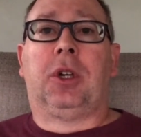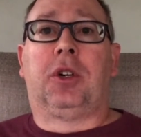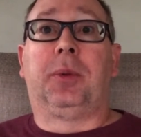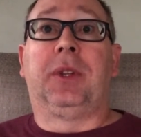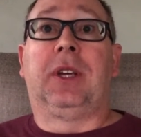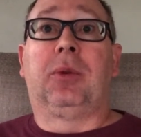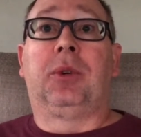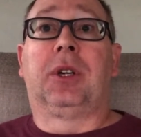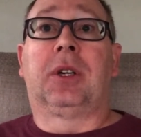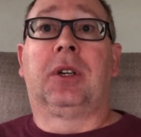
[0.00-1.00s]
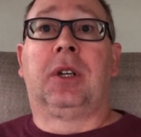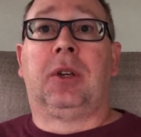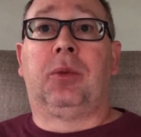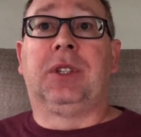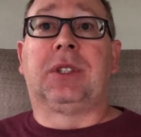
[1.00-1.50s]
hoping that we're
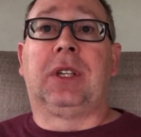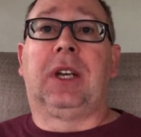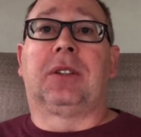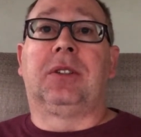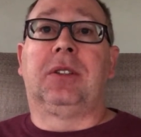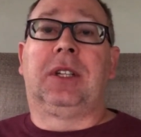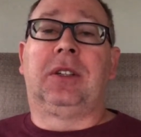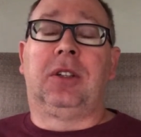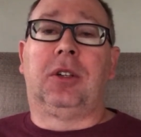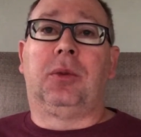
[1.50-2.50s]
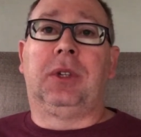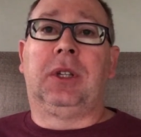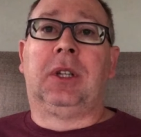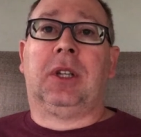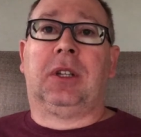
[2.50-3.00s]
reaching out to you, letting you know
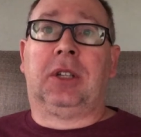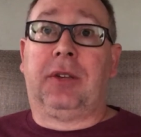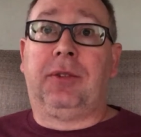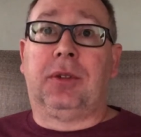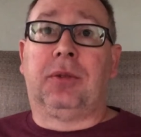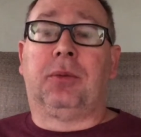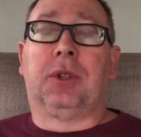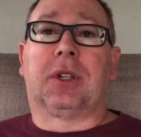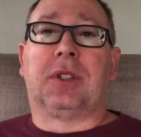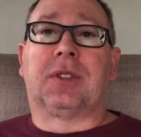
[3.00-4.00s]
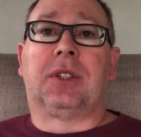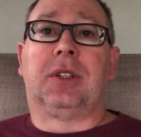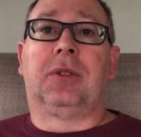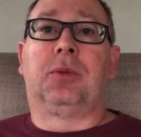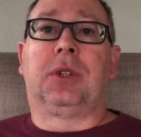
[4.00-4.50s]
we love you and we're
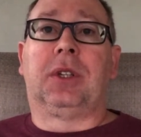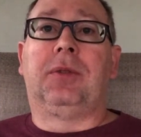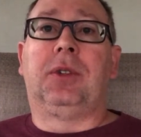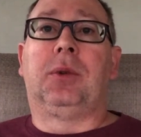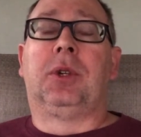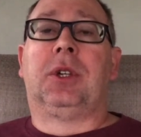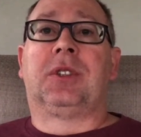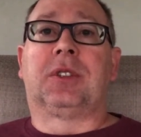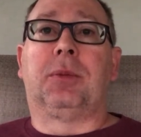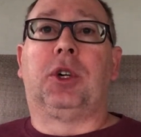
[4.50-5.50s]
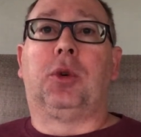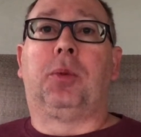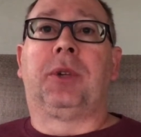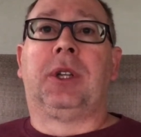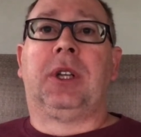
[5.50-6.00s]
concerned. We'll give you some
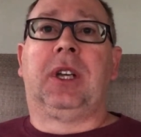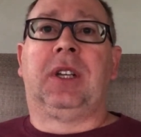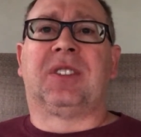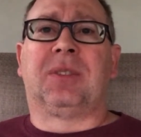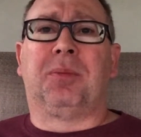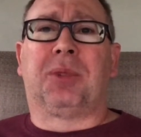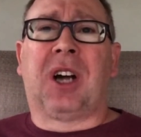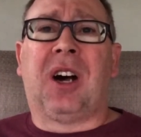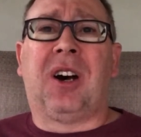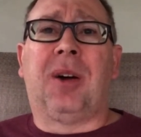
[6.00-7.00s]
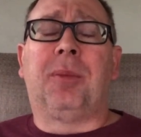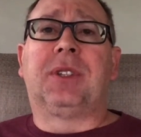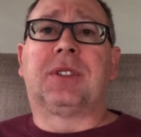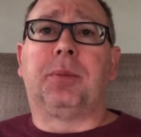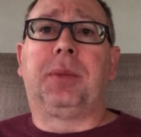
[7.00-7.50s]
hope and some calm
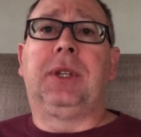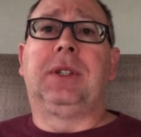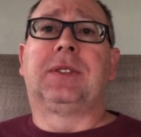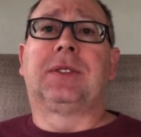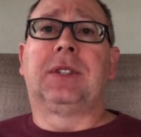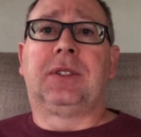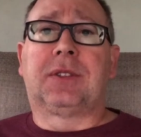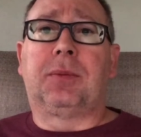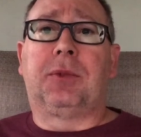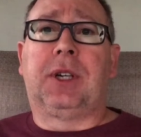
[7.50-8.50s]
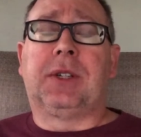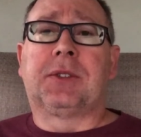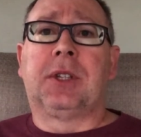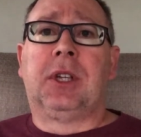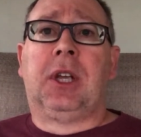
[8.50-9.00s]
and some peace and some
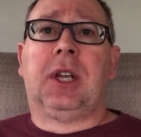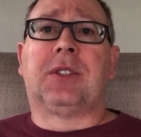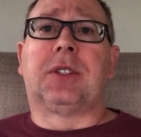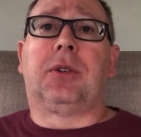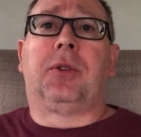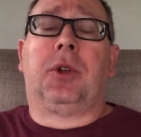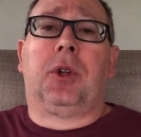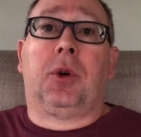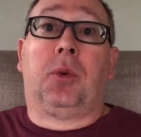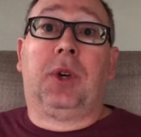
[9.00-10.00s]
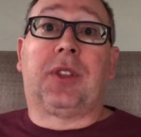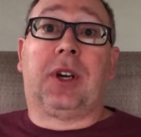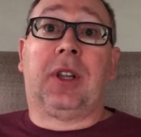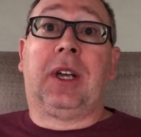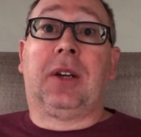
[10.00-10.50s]
rest. And so, with
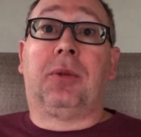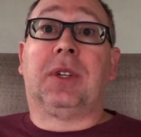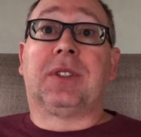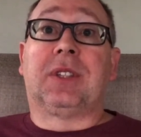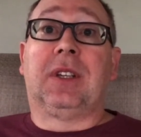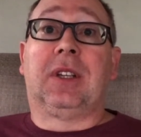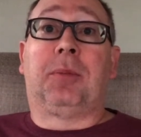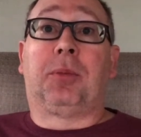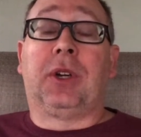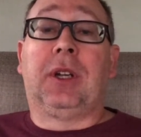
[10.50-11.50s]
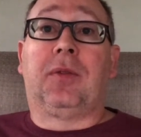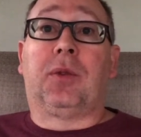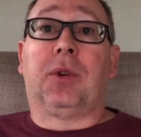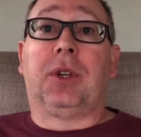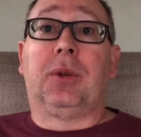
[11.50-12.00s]
all that, I want to say that I'm praying
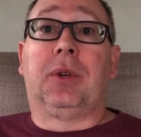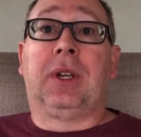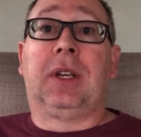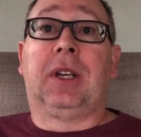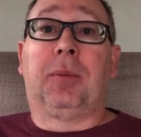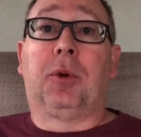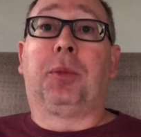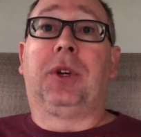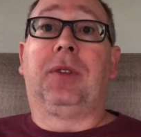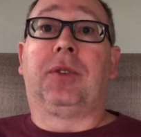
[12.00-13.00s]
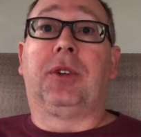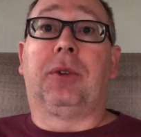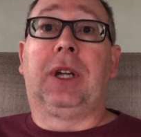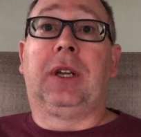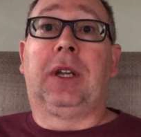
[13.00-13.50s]
for you and I'm going to pray for you
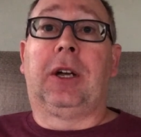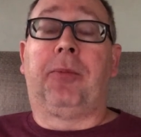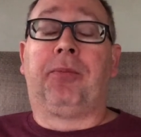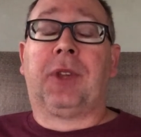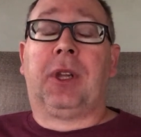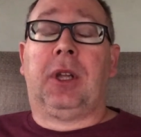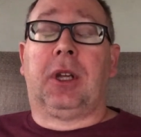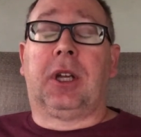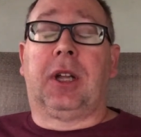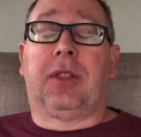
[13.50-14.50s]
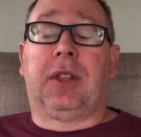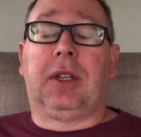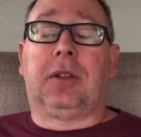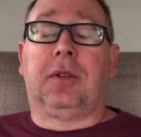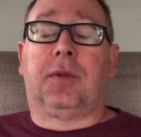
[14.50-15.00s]
right now. God,
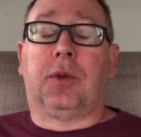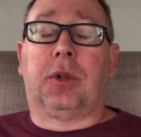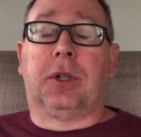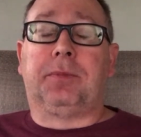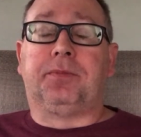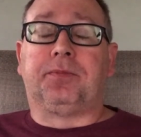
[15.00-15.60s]
thank you for